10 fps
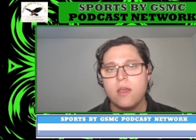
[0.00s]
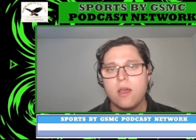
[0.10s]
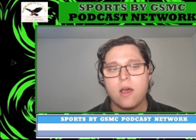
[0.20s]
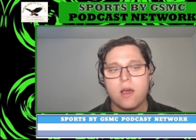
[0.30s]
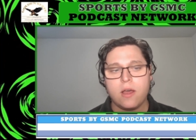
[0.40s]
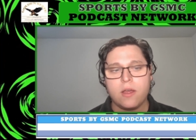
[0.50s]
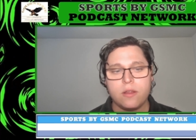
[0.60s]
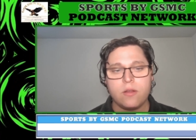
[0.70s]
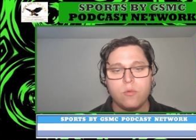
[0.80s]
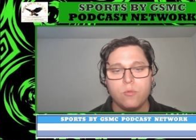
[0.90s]
Uh,
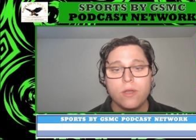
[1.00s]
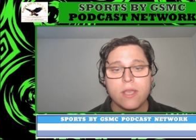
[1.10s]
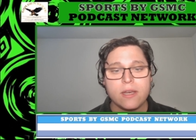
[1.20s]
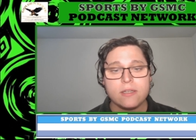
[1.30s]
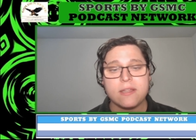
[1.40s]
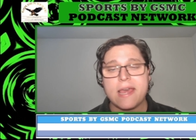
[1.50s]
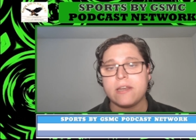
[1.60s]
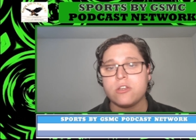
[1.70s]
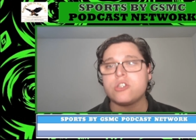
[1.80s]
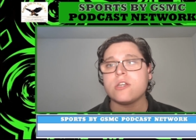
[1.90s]
We'll get into that
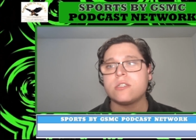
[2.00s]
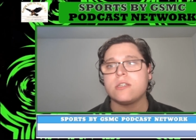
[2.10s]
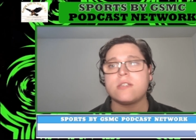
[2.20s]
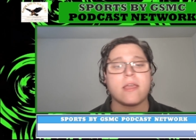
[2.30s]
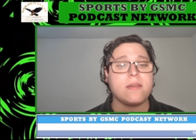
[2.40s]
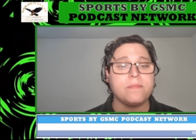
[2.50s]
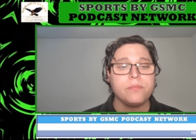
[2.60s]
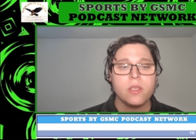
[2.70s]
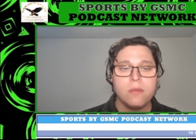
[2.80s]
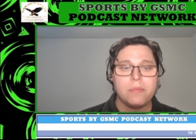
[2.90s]
in just a second,
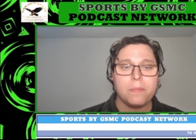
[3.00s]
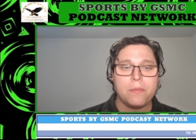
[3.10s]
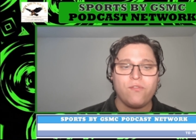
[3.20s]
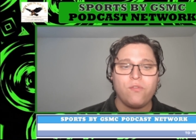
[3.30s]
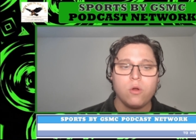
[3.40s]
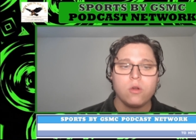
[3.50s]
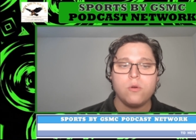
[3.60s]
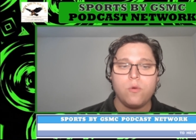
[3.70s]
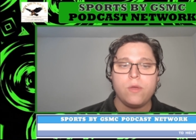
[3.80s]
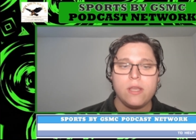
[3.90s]
but before
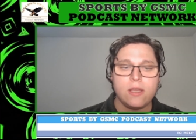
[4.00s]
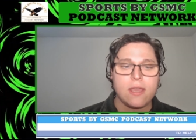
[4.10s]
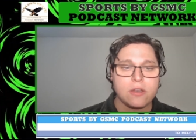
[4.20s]
we get